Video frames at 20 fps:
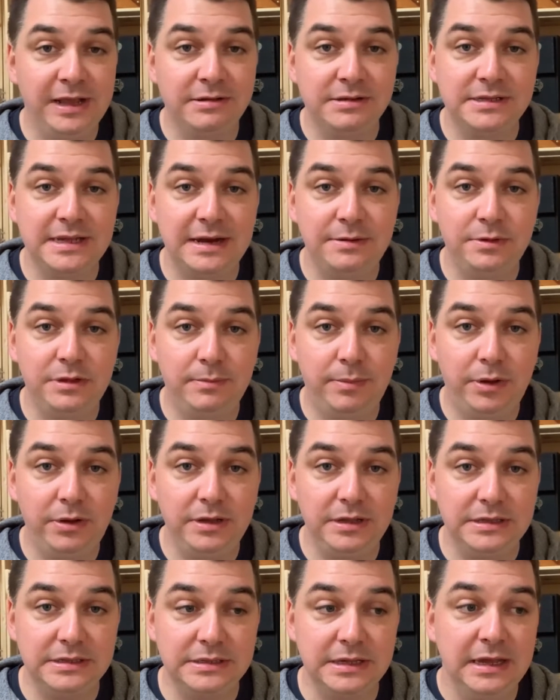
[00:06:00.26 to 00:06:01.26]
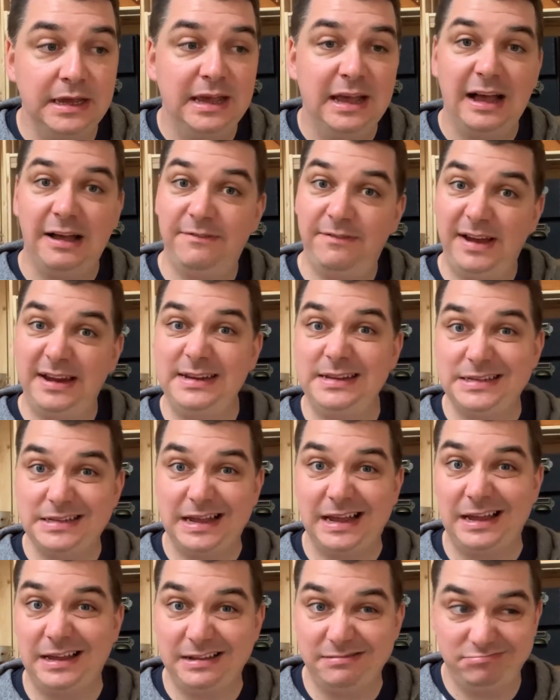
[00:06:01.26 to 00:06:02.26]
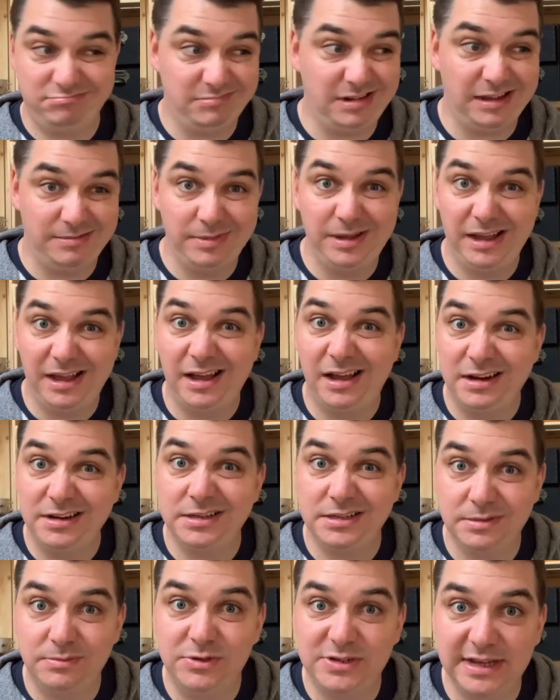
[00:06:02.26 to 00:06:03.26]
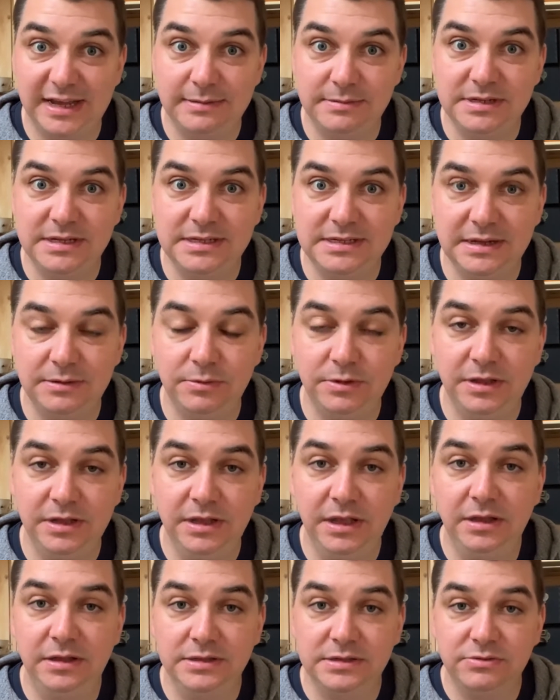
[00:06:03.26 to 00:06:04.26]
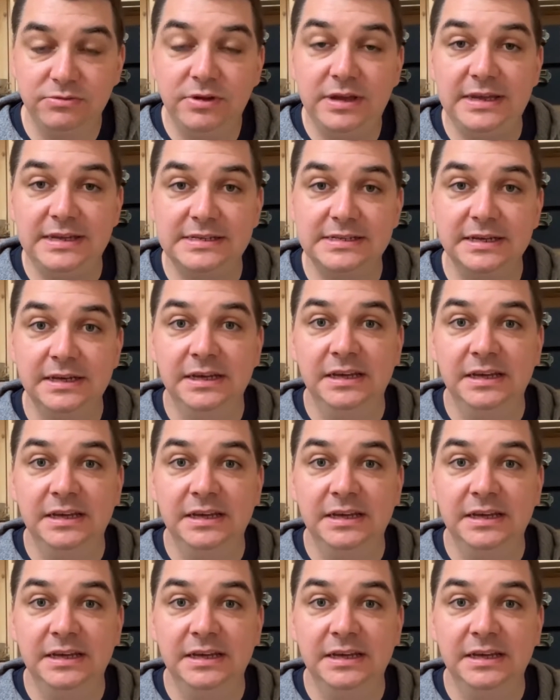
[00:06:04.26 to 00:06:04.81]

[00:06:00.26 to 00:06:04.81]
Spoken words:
outside with the boys. I find it's a bit harder sometimes to sit with the girls and read.